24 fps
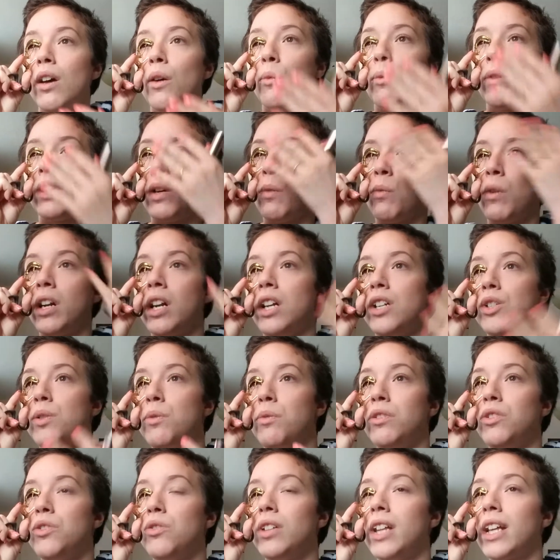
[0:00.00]
when I wanted to
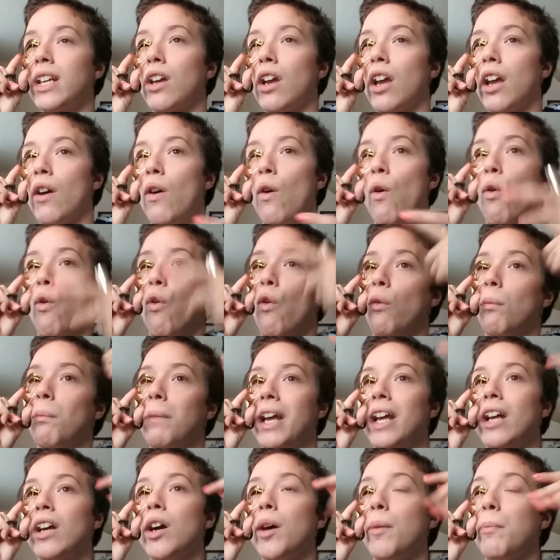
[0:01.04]
do like a whole
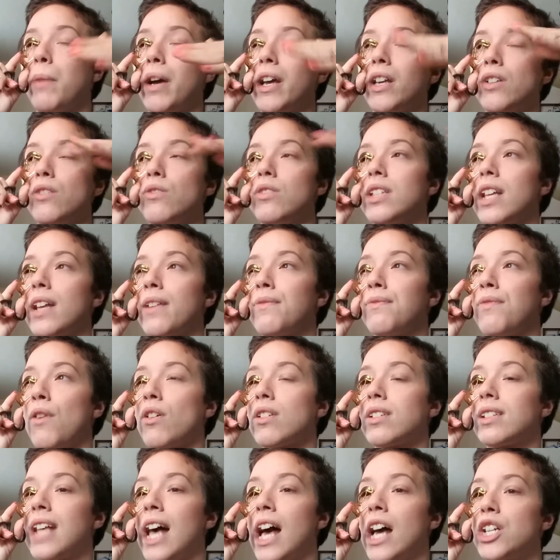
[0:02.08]
makeup, I used like
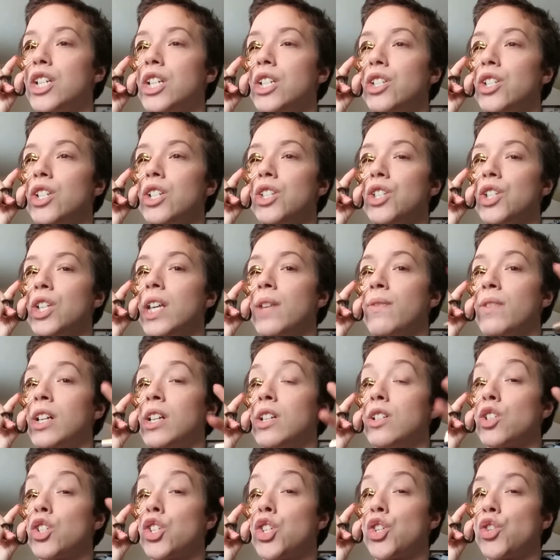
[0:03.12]
false lashes just to give it an
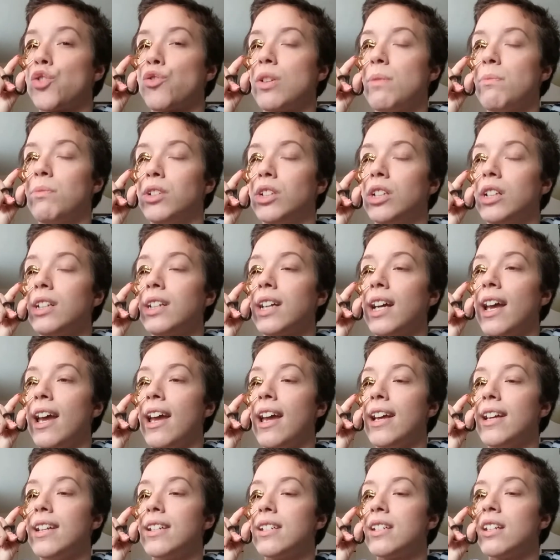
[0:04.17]
extreme look,
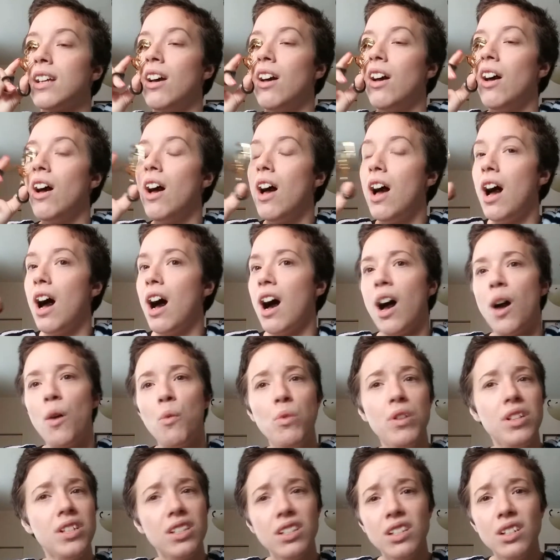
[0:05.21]
and I
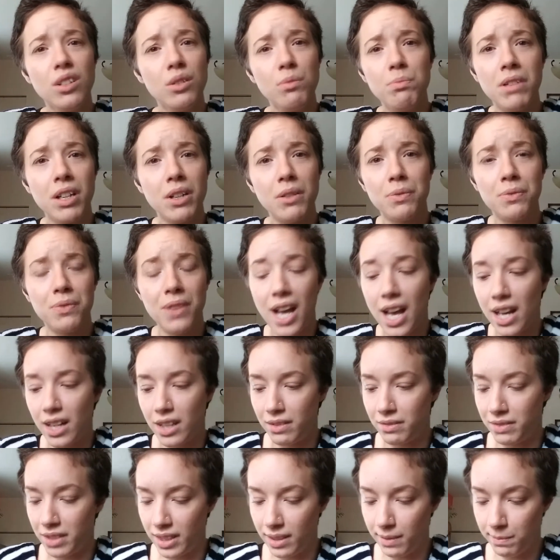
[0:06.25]
wasn't a big fan
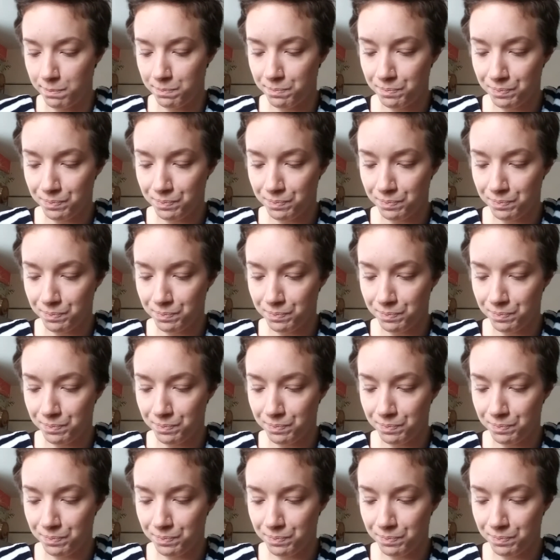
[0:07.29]
of it.